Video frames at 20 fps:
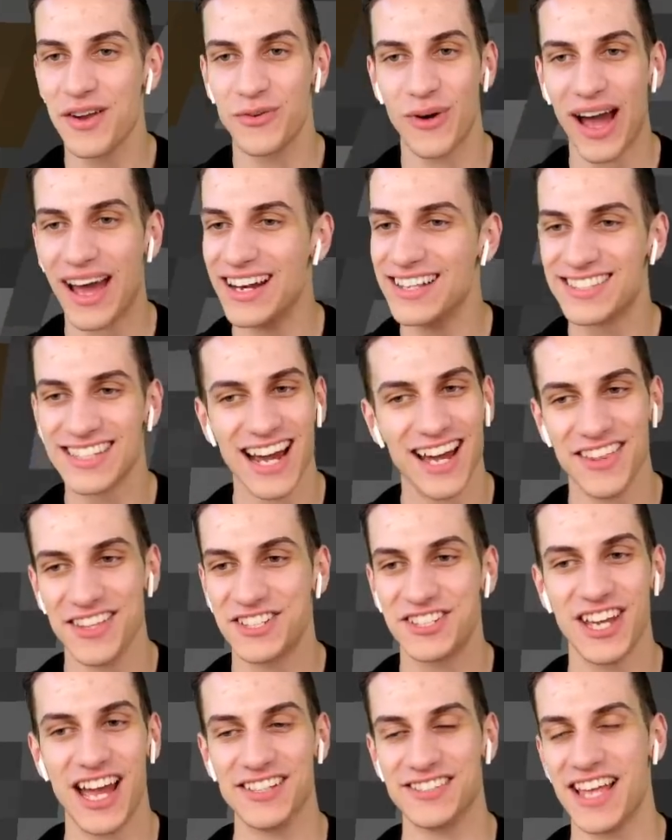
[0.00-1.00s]
right inside of the
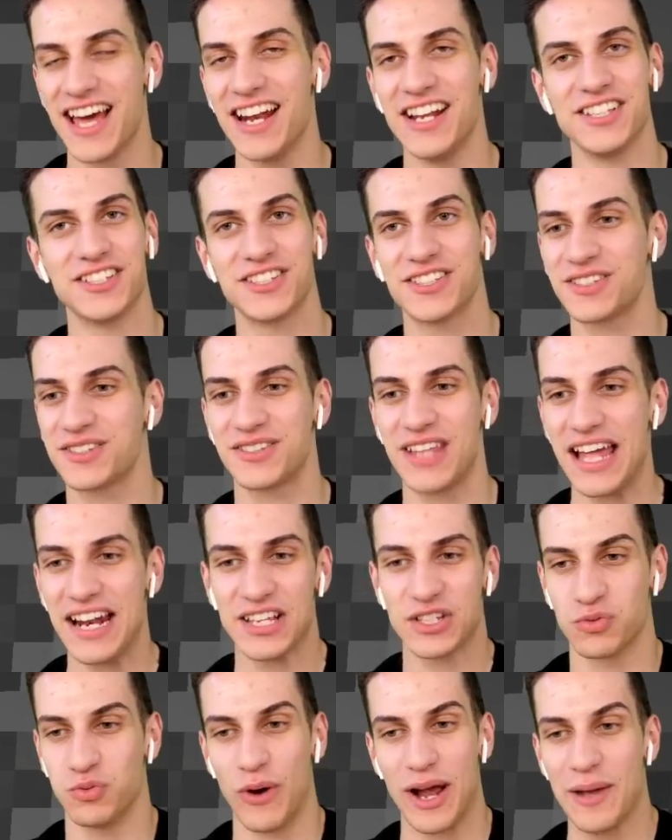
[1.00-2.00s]
chest. That is that
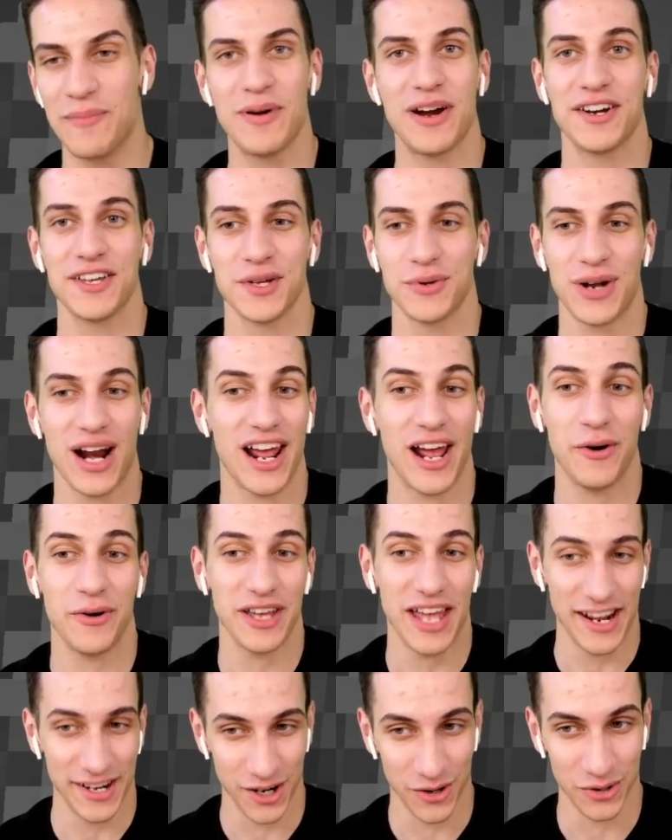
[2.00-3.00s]
is way better than what I already
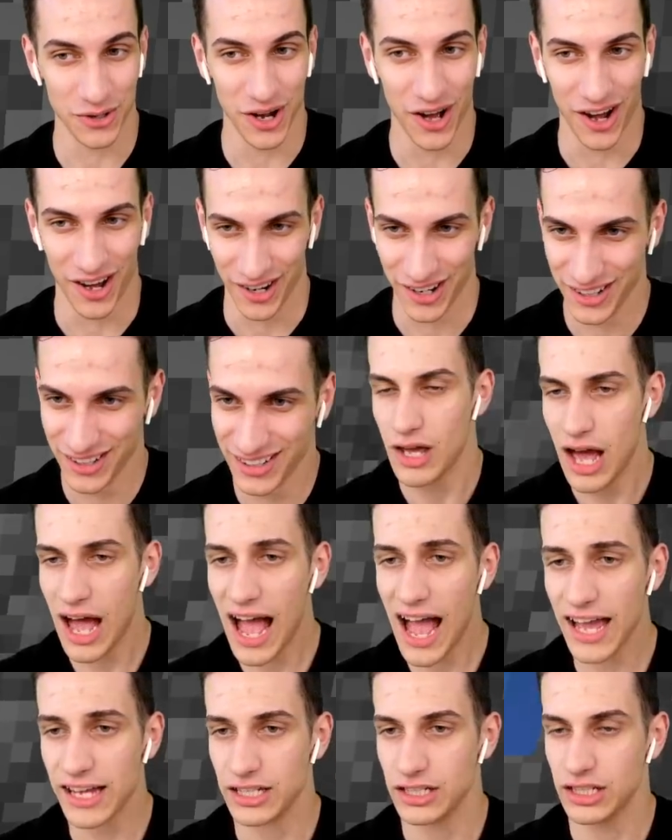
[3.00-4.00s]
had going on.
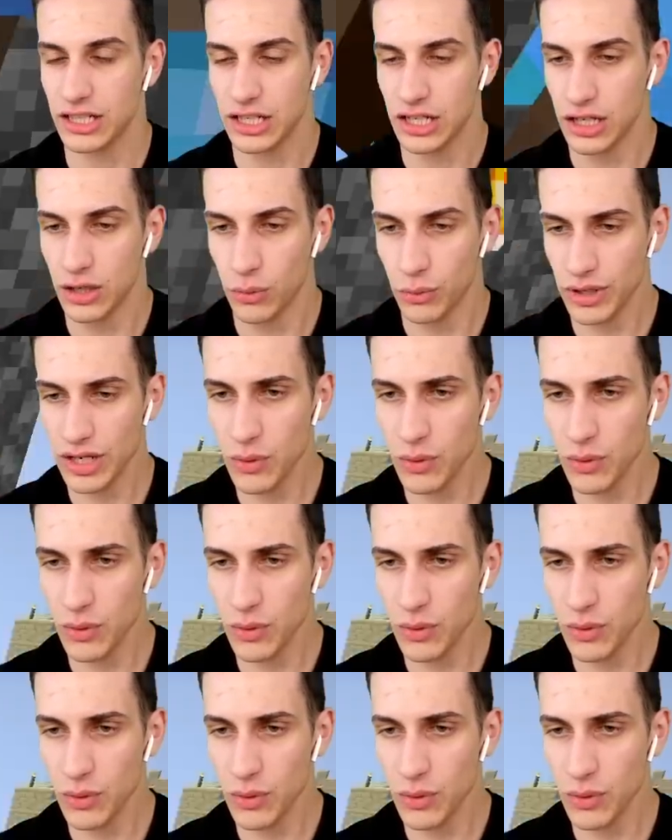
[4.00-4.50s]
Hey, what do